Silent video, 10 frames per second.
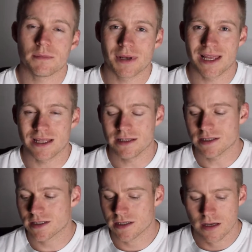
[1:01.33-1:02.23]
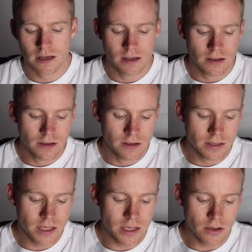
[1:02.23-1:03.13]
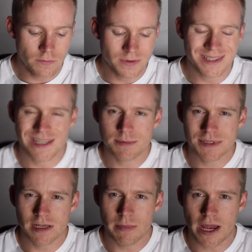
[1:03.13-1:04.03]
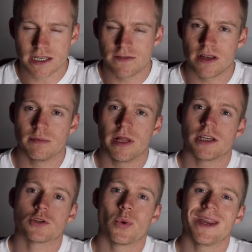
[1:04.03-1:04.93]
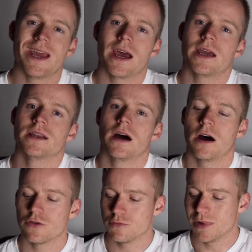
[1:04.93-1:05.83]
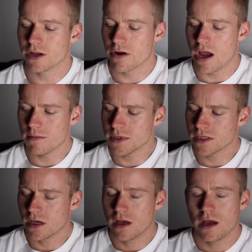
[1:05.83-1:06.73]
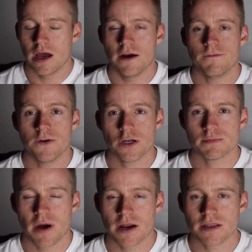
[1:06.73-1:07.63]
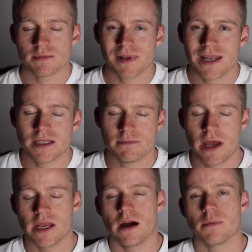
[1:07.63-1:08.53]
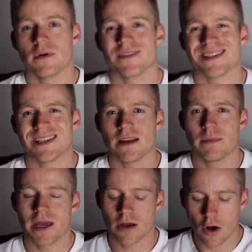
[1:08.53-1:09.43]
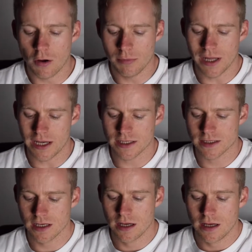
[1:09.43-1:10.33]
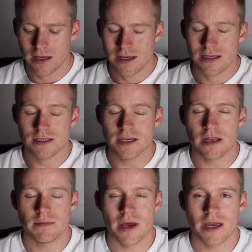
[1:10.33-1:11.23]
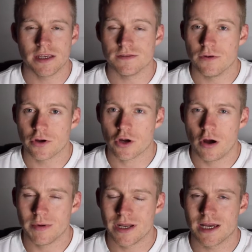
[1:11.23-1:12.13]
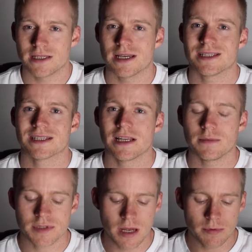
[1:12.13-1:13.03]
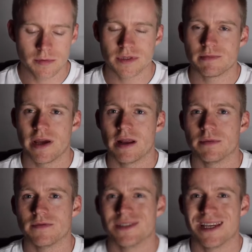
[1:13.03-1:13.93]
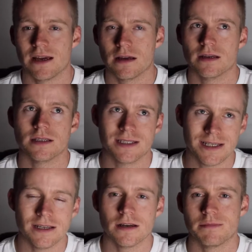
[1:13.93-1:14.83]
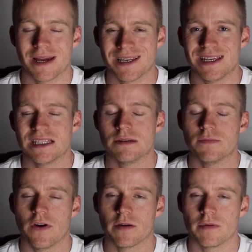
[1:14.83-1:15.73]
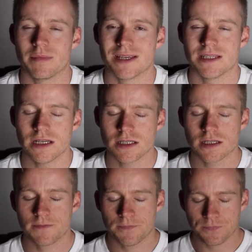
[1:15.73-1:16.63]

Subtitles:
blends. Kicking off with the Deep Sleep Activator blend, 2800 milligrams. Our first part of this blend is made up of a ZMA complex. ZMA is very common as a sleep supplement. It's made up of zinc, magnesium, vitamin B6.